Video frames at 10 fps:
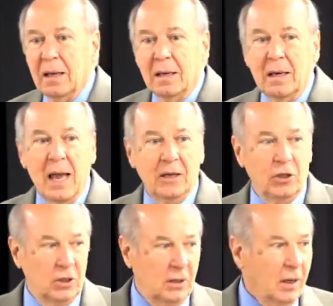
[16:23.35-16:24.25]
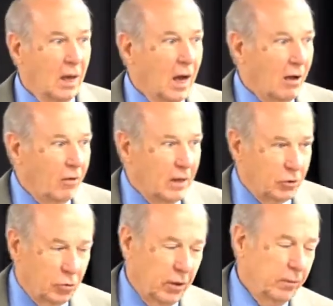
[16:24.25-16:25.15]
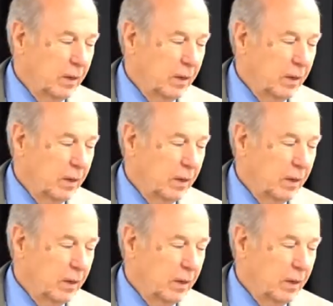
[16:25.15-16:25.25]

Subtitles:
nation of Israel.